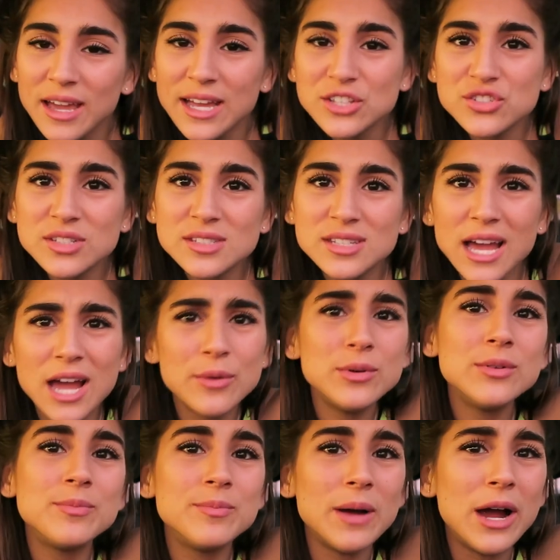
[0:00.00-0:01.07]
It's just, I
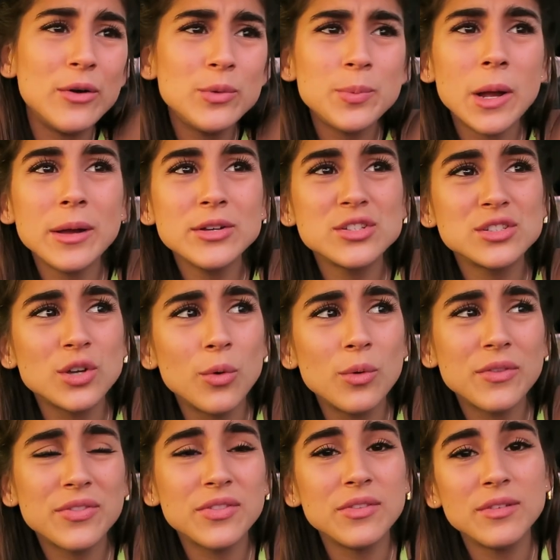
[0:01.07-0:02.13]
would probably just go
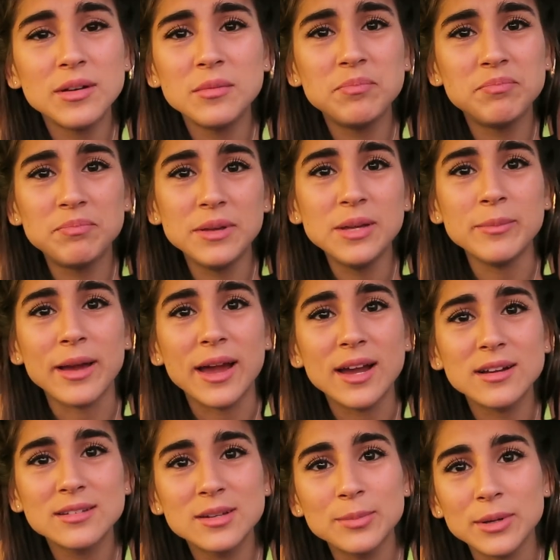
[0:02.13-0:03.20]
with a Big
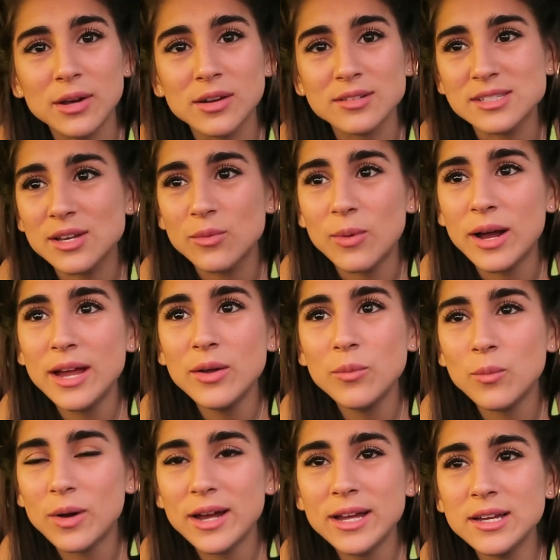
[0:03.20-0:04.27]
Mac, to be honest. Like
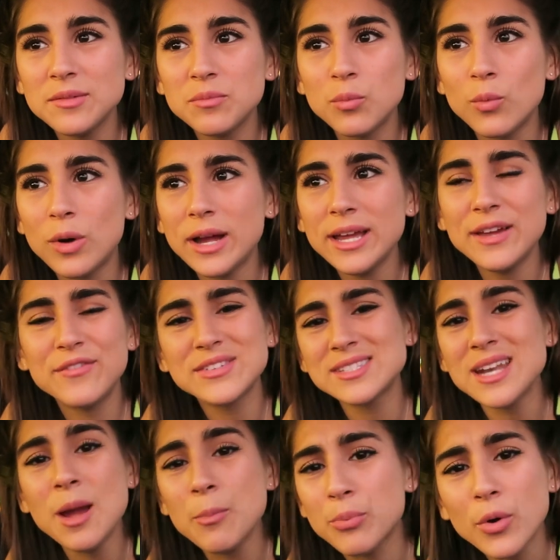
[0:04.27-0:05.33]
why, if it's
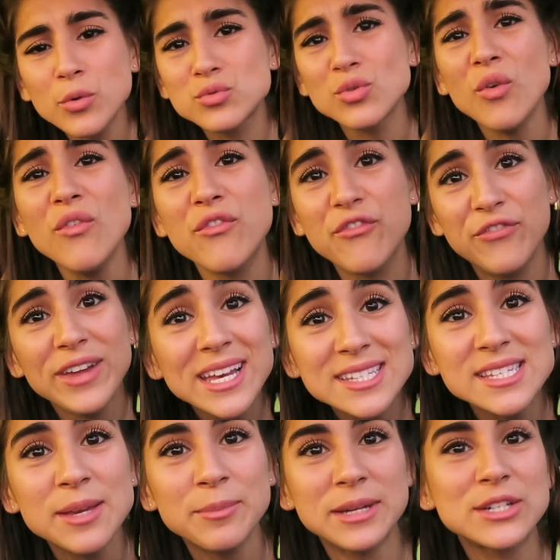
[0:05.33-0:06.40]
not broke, don't fix
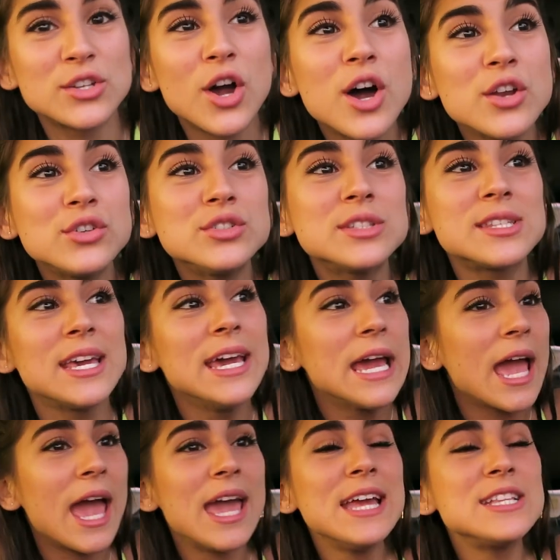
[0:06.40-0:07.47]
it, McDonald's.
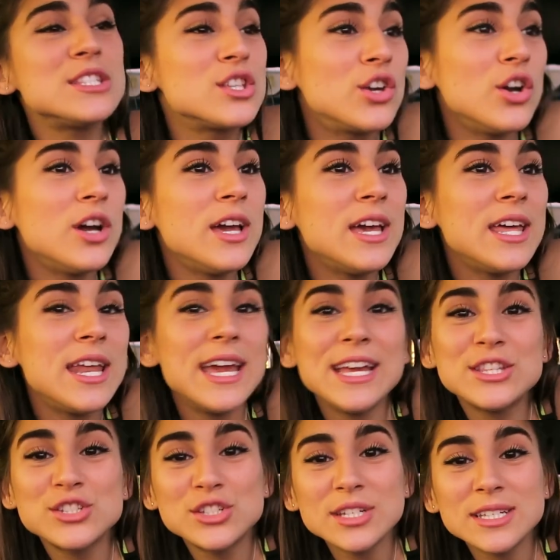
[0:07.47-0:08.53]
It's good,
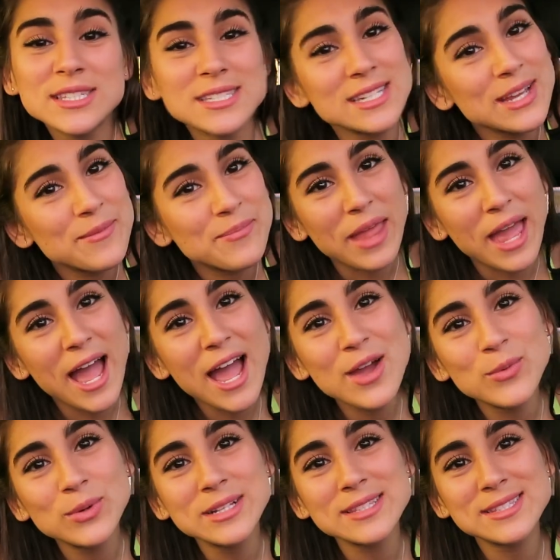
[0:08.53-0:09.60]
it's just, I
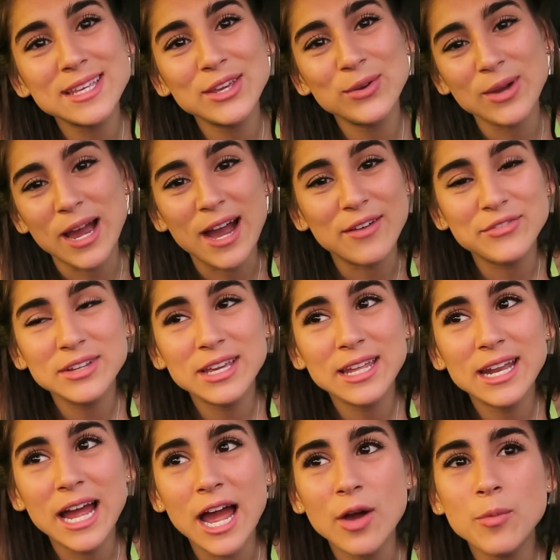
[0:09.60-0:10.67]
wouldn't say you have to get
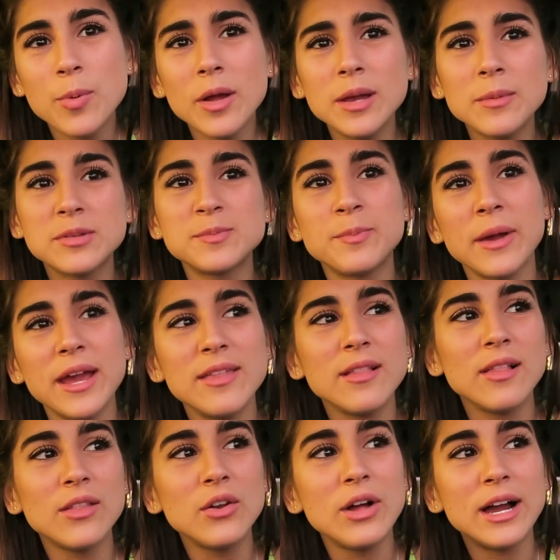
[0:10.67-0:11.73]
it. I would probably pay
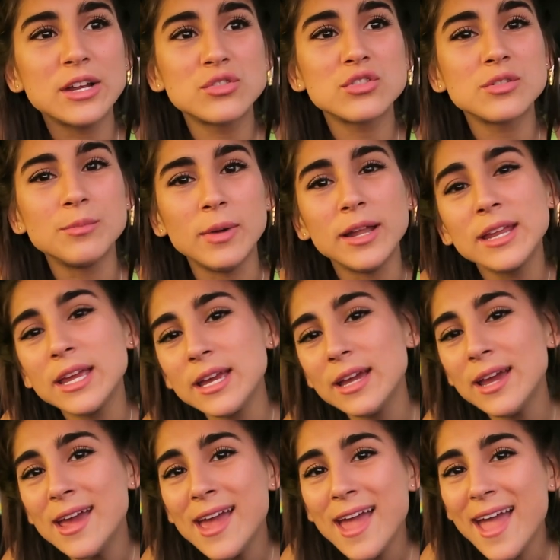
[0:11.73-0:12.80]
the little extra money
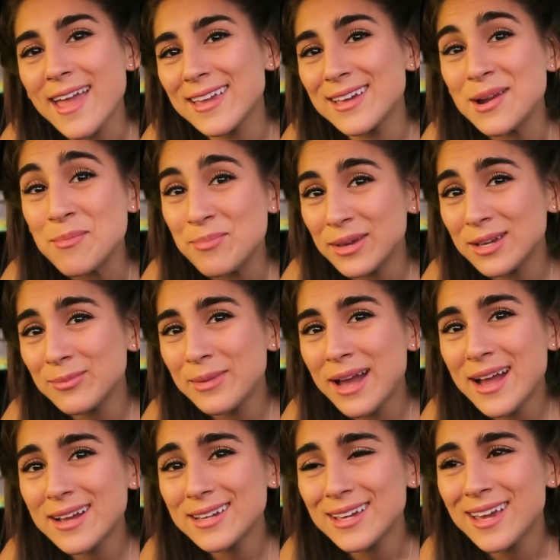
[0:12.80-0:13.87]
and get a Big
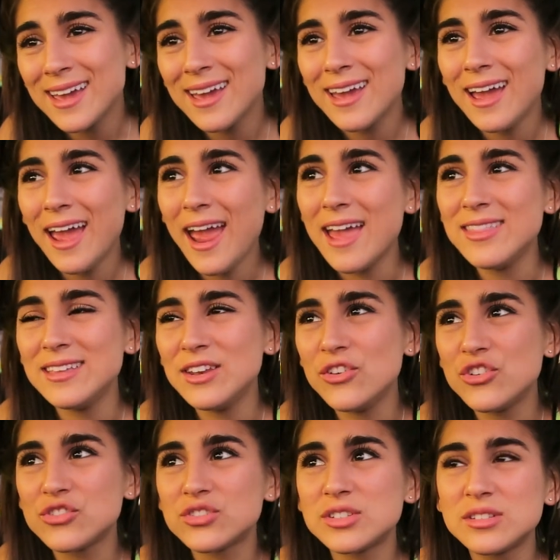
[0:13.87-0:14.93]
Mac and then
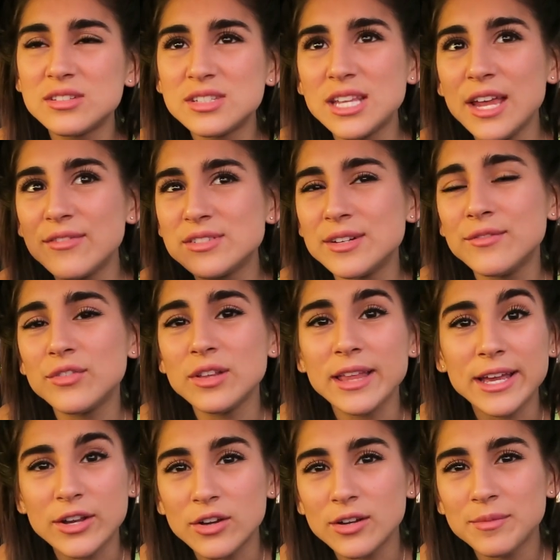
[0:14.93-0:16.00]
just save some for
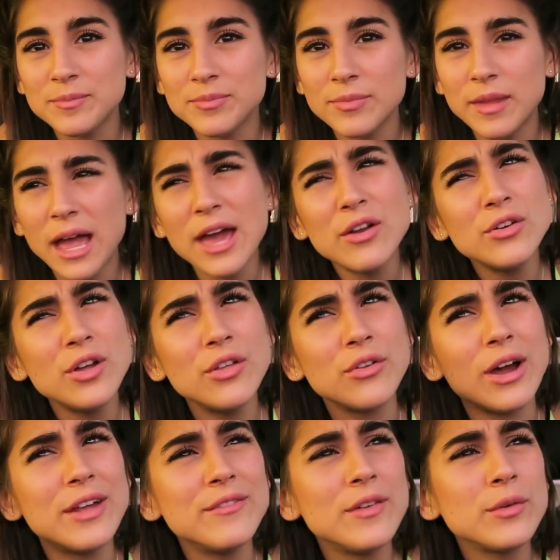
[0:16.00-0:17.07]
later. I don't know though.
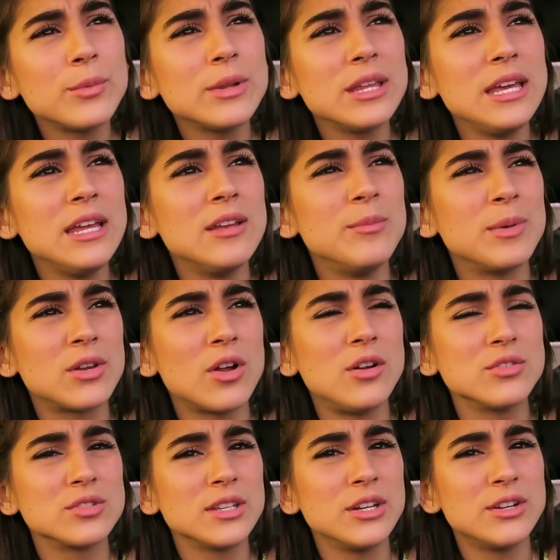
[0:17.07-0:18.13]
I've never really eaten
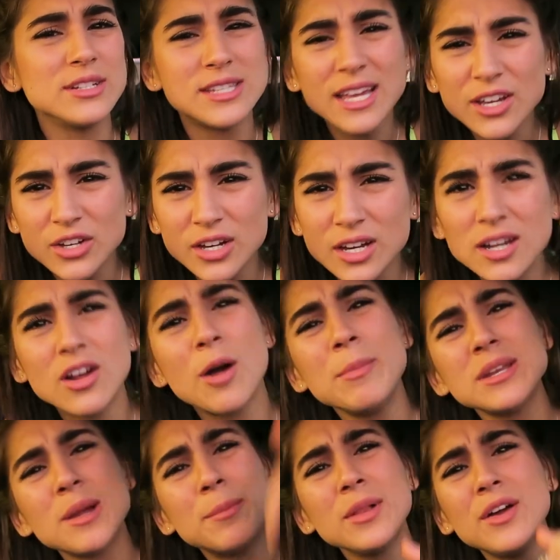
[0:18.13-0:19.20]
McDonald's later. Is that good?
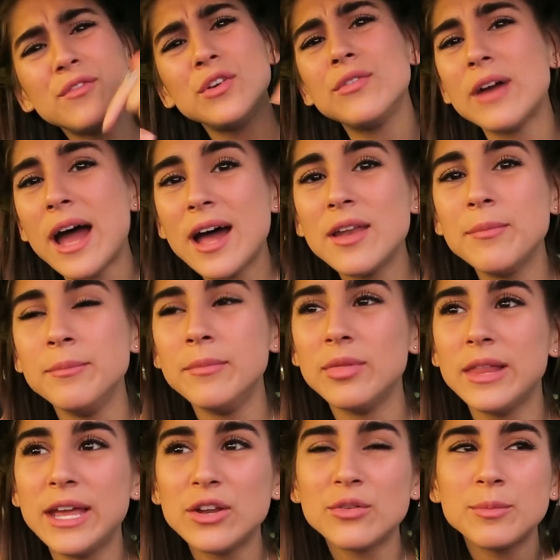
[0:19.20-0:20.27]
Comment down below if you've had
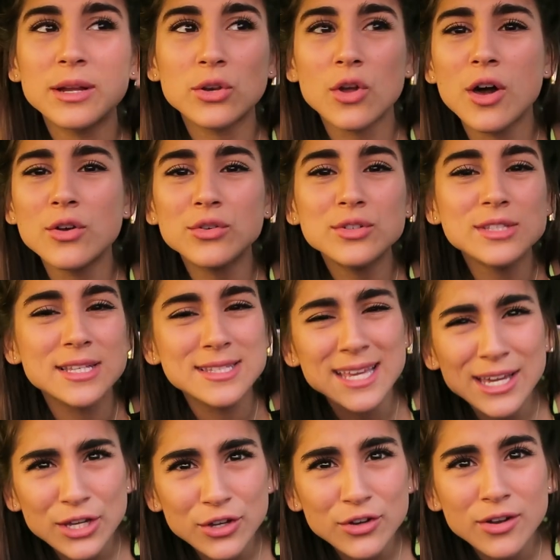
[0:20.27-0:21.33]
later McDonald's. Is
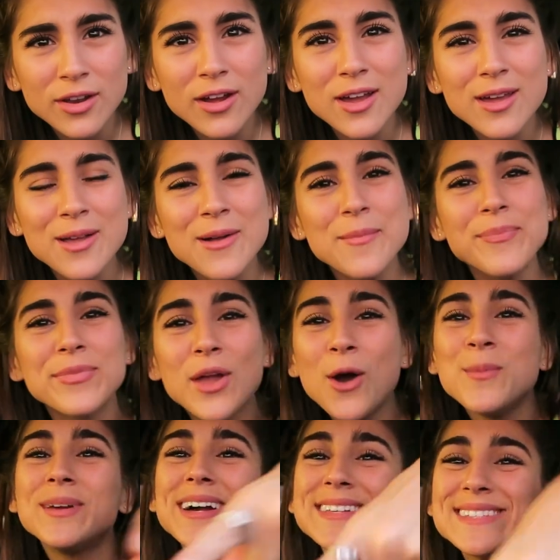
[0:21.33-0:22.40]
that good or not? I
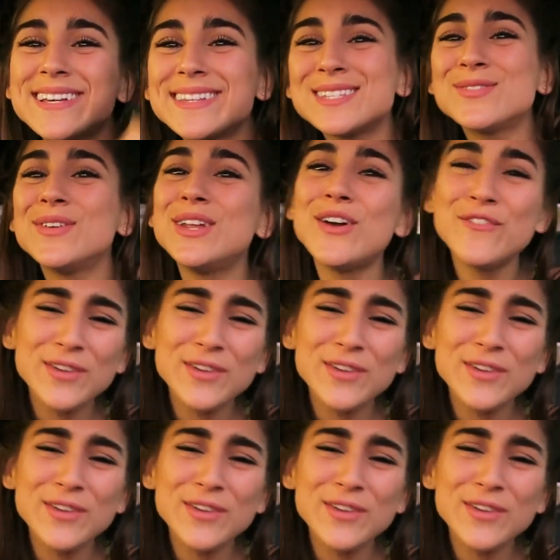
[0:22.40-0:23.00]
hope you guys like this video.